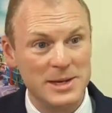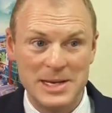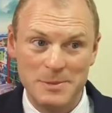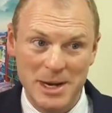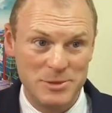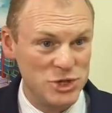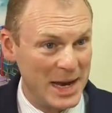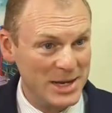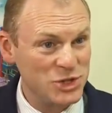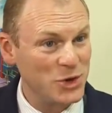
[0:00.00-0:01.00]
to sometimes
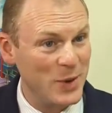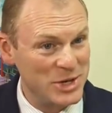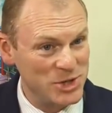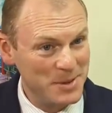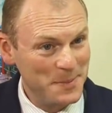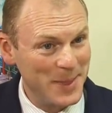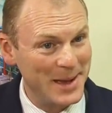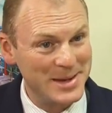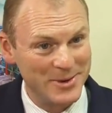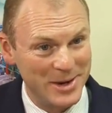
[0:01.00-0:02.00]
challenge and question
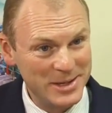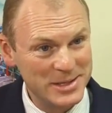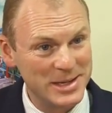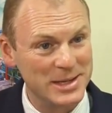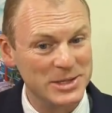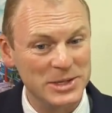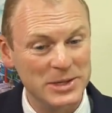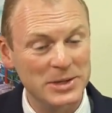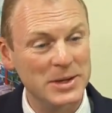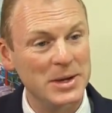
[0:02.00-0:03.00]
and to ask and
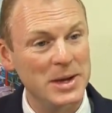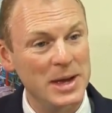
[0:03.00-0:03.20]
to